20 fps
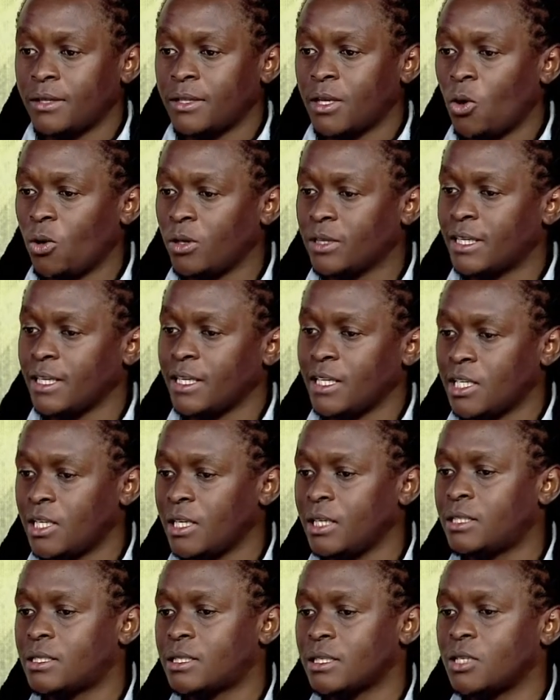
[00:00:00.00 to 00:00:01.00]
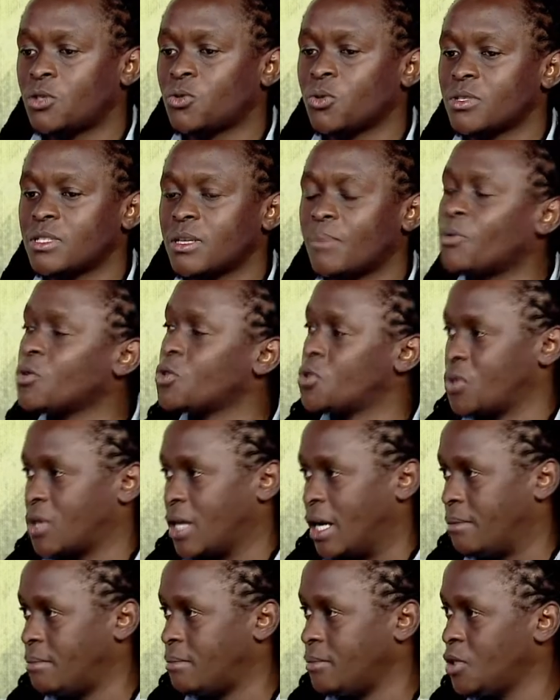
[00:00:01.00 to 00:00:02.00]
the whole thing, it, it was supposed to
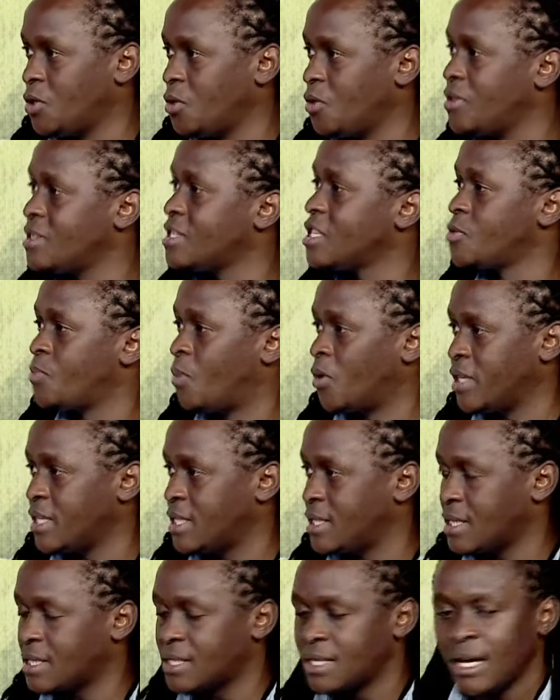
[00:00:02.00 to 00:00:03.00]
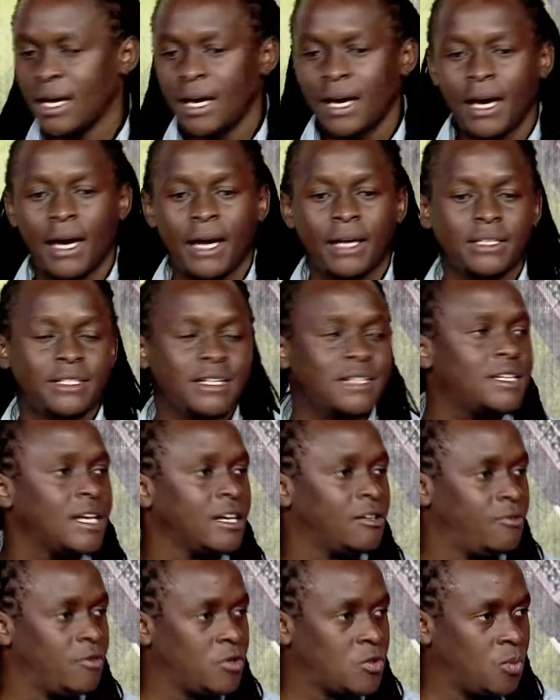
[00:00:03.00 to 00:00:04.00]
come. You know, this is politics. Yeah. And just
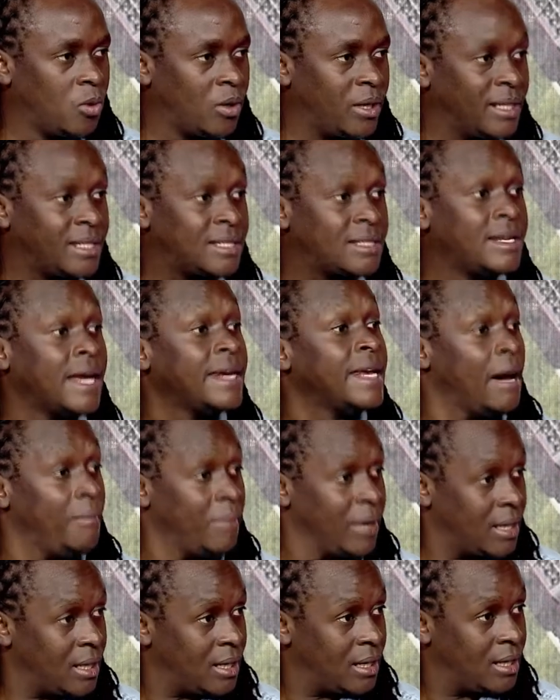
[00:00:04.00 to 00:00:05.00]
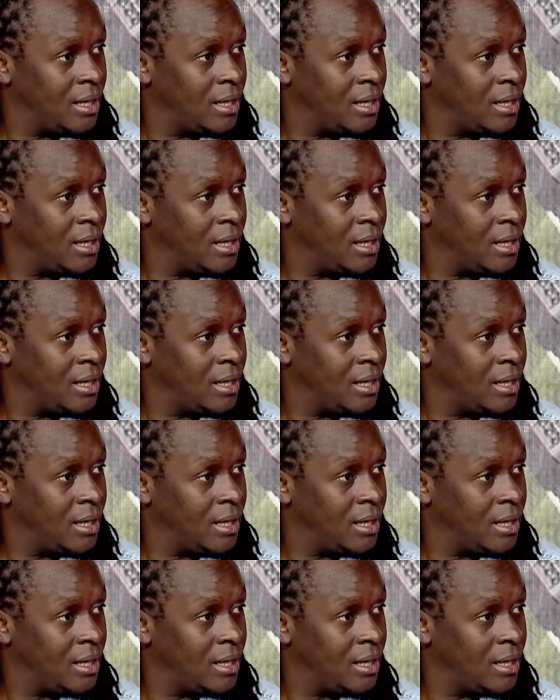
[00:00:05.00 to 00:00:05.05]
like football, it's dynamic.